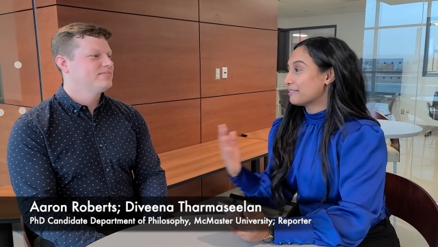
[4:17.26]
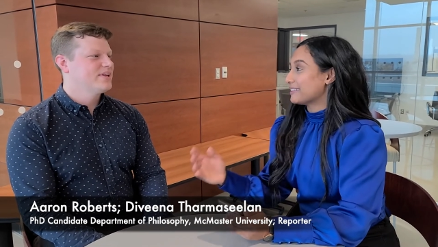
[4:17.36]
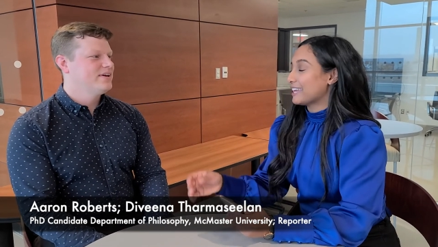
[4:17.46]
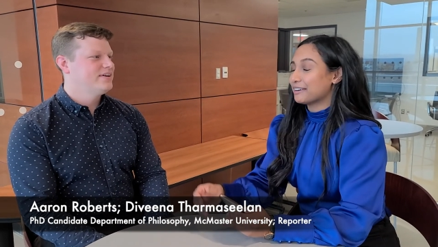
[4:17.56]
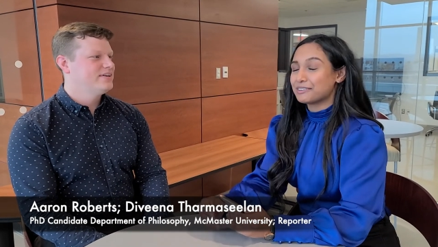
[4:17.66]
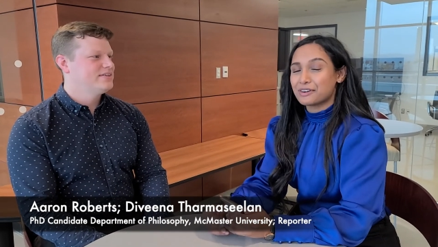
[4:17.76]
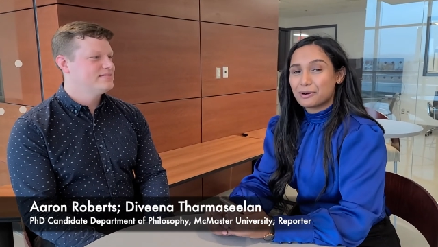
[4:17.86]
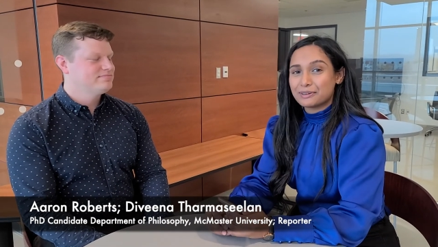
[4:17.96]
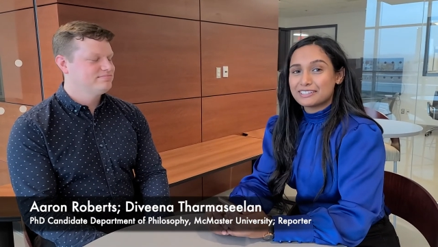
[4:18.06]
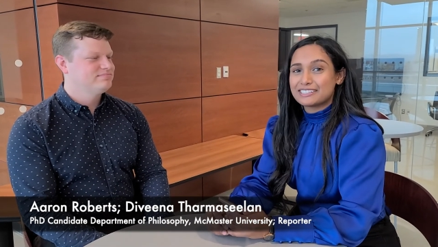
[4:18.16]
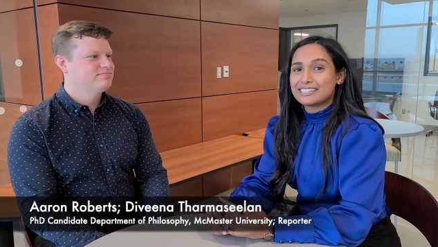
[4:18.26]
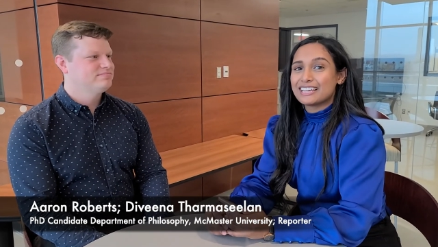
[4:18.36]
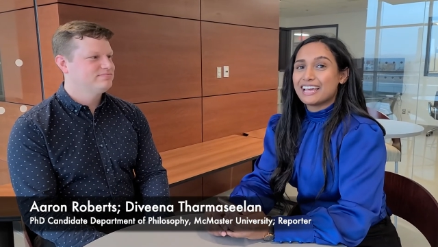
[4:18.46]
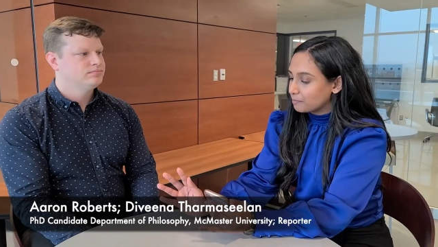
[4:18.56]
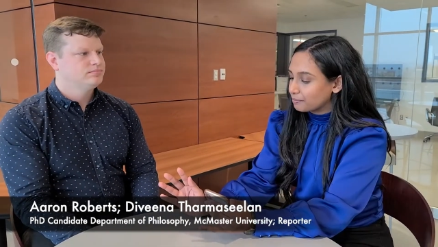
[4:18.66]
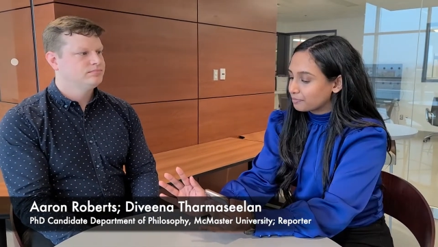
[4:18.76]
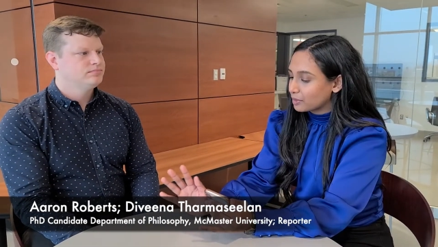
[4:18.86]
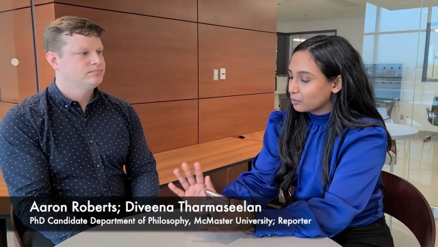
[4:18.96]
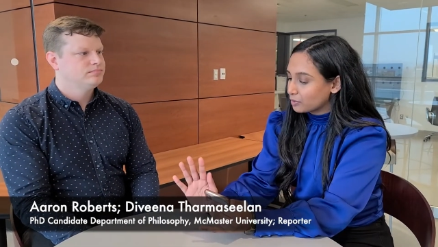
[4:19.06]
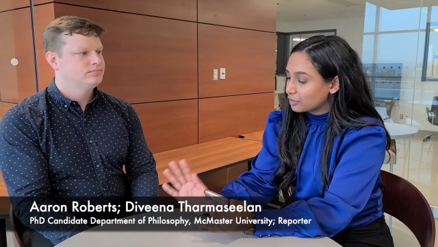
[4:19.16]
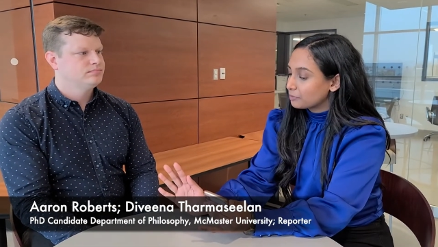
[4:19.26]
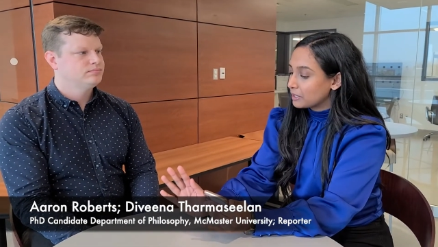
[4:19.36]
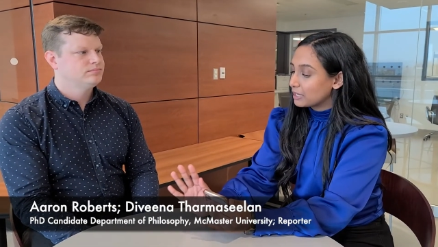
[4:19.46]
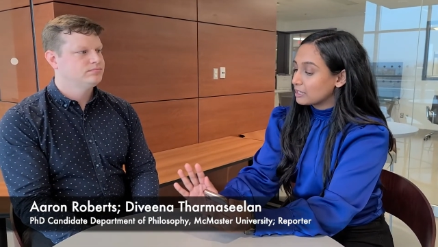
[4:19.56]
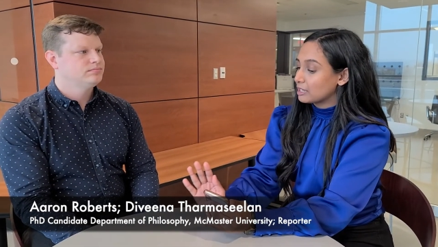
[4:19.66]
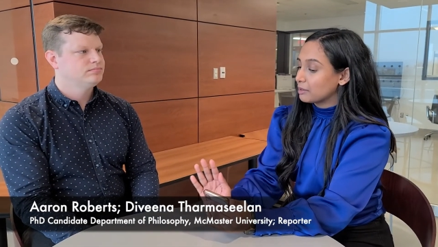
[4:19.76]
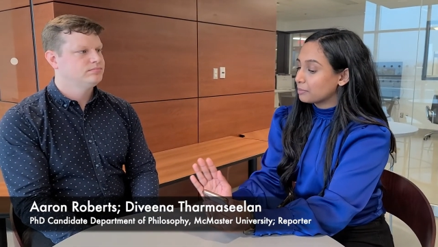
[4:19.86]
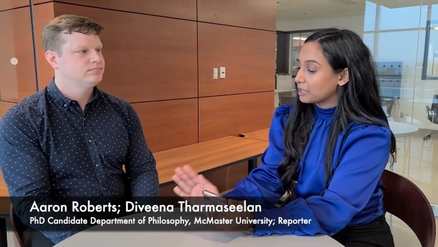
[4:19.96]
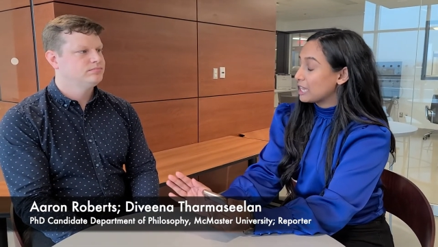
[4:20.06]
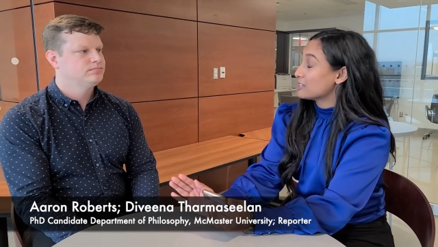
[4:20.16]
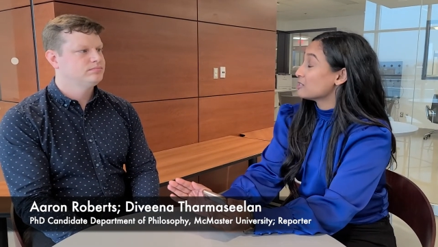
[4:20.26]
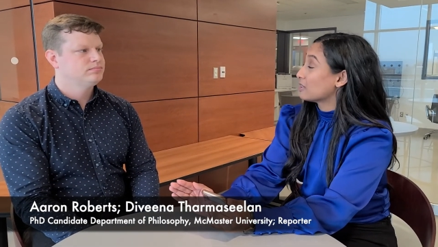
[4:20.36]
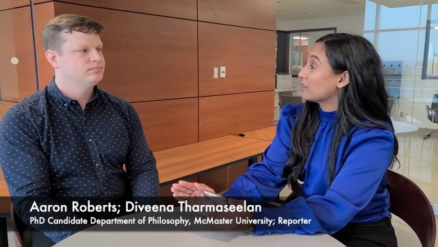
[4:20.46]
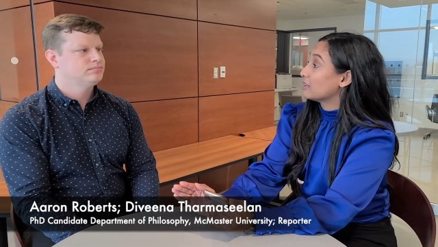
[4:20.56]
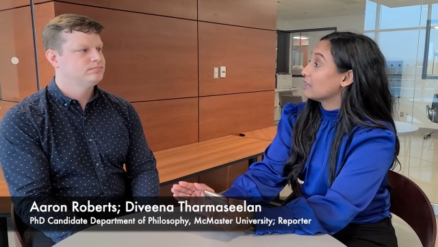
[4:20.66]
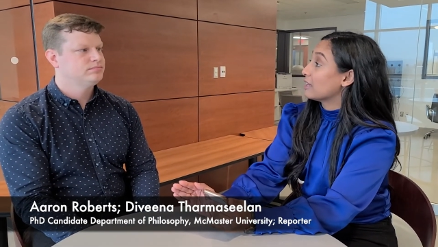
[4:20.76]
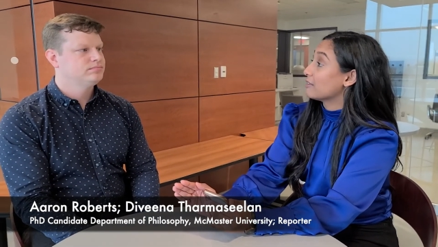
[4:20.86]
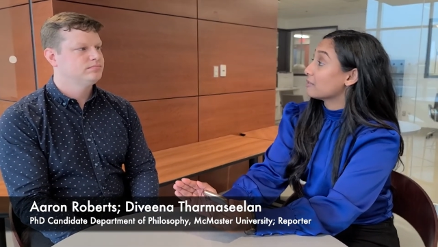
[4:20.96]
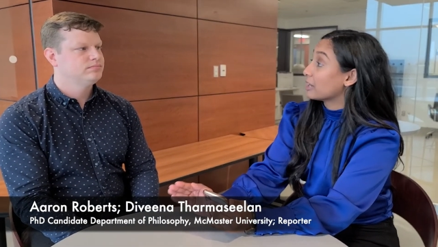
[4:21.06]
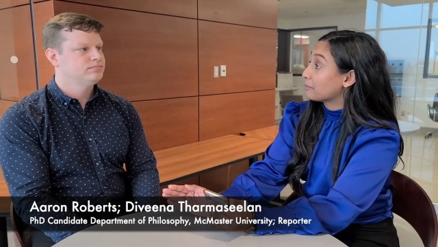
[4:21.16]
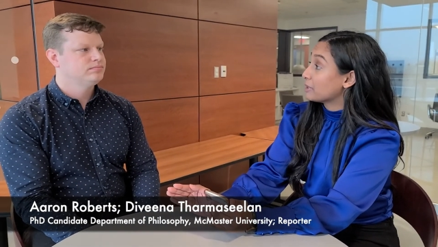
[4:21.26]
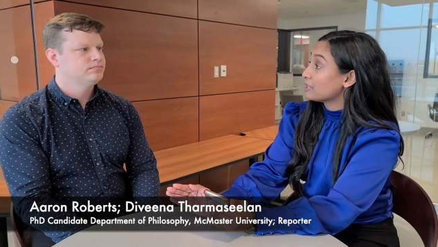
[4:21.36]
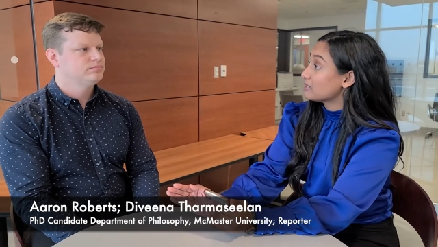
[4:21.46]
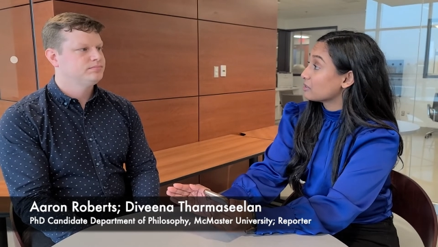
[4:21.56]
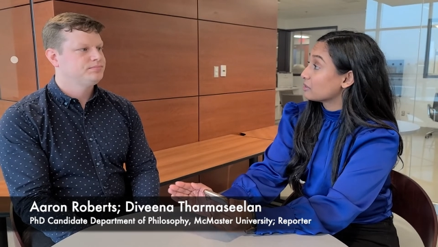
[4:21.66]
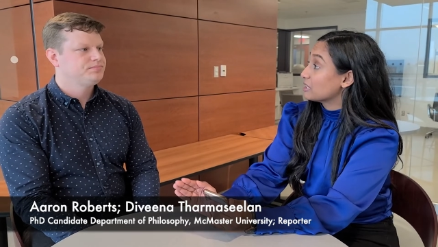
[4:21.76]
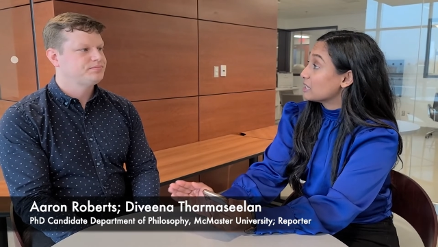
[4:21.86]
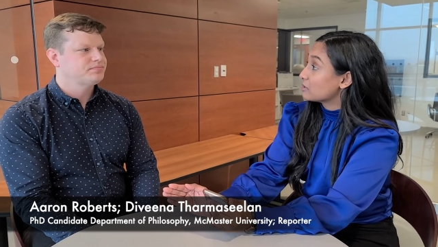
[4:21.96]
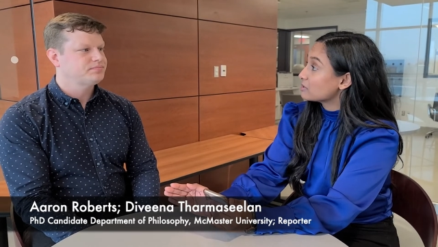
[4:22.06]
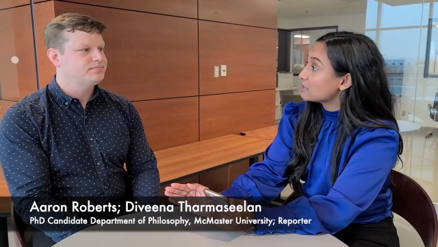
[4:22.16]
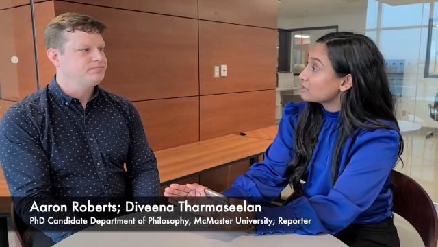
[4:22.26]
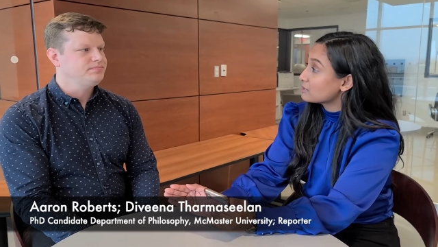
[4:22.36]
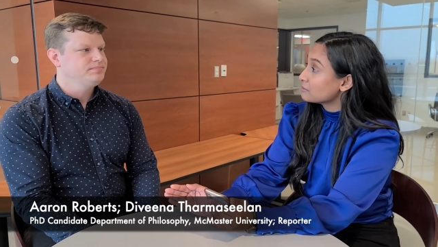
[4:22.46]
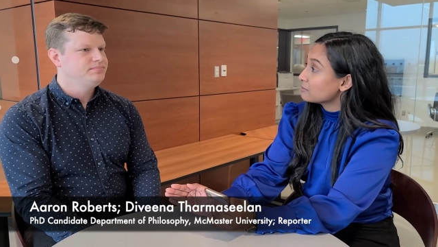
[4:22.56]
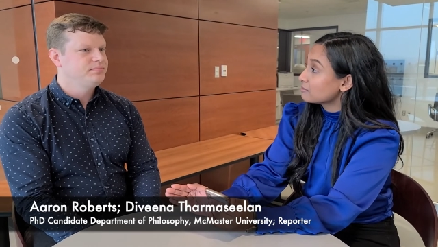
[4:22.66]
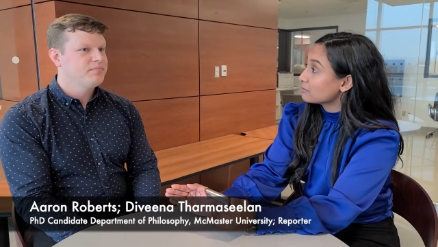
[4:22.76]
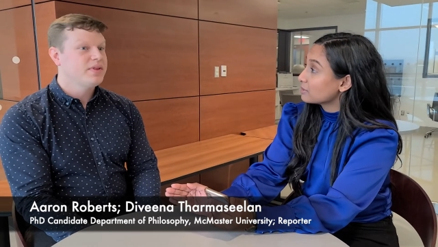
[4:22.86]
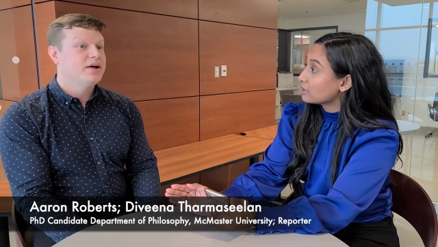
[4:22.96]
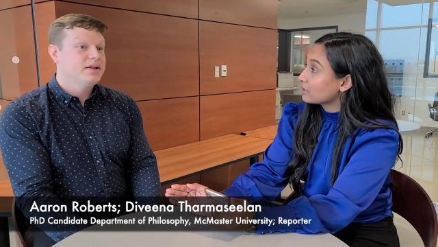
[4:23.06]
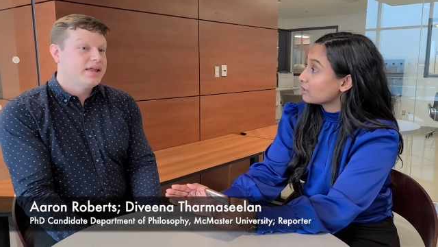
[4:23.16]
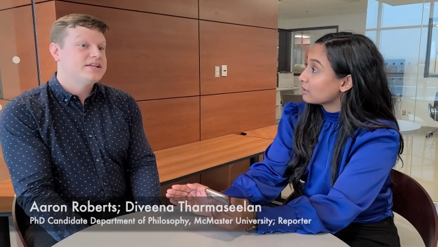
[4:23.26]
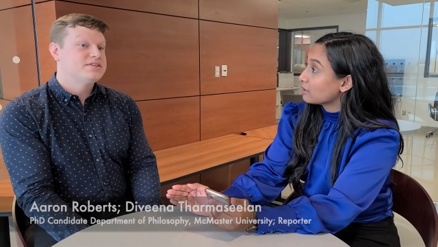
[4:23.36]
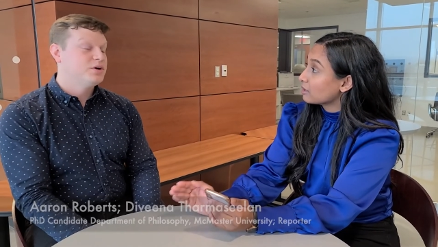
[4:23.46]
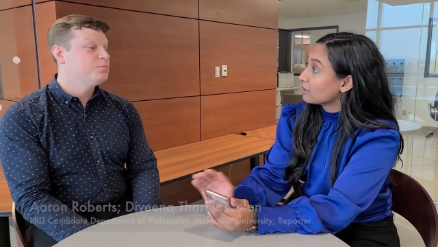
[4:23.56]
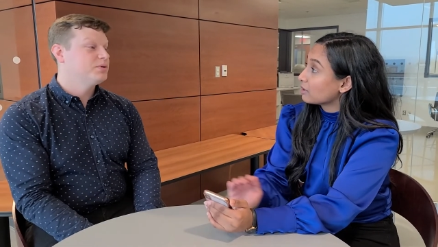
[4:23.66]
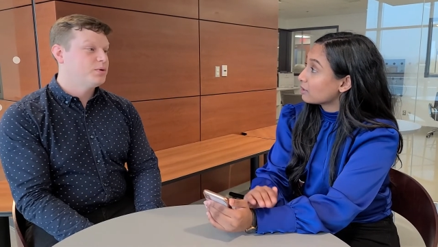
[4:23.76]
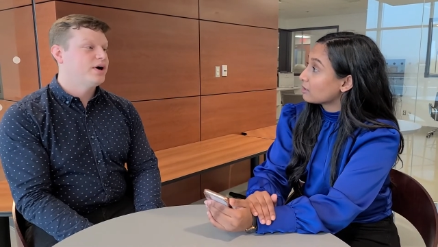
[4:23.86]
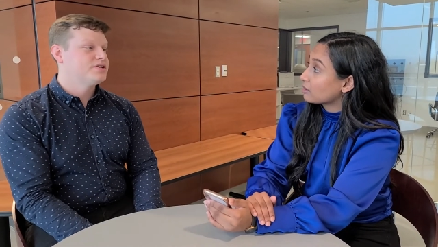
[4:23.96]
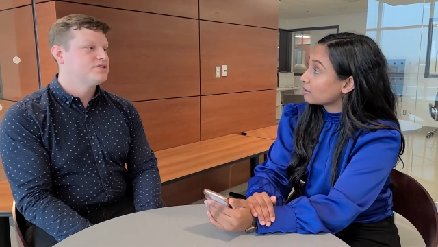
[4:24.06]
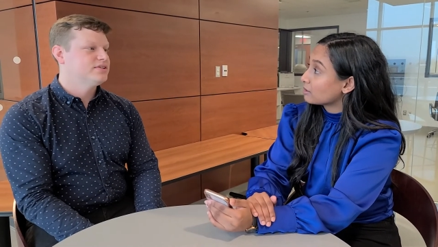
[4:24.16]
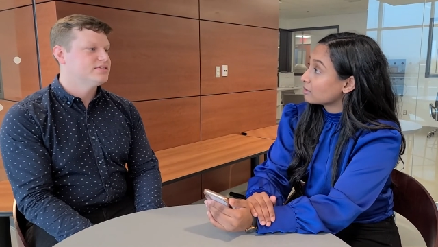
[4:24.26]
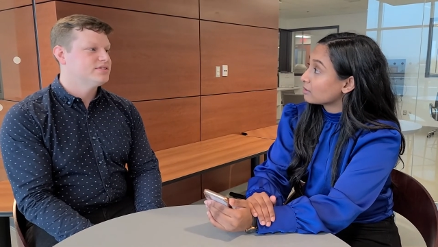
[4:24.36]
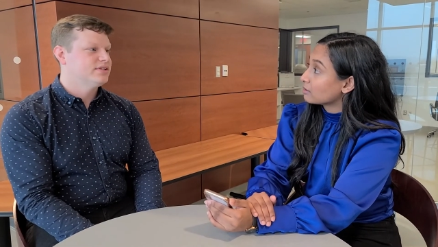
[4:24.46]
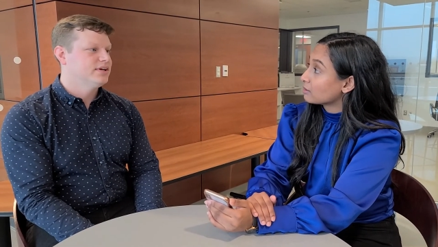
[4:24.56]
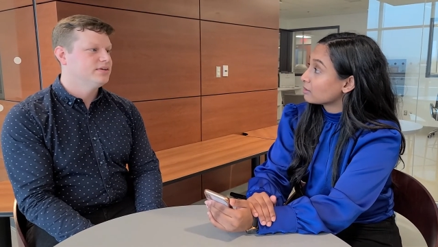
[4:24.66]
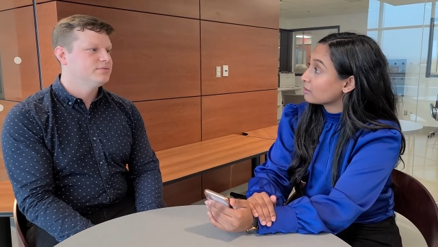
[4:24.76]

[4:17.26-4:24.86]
Speaker 1: with Aaron Roberts. Will there be any implications on the environment or the ecosystem?
Speaker 2: That's an open question still.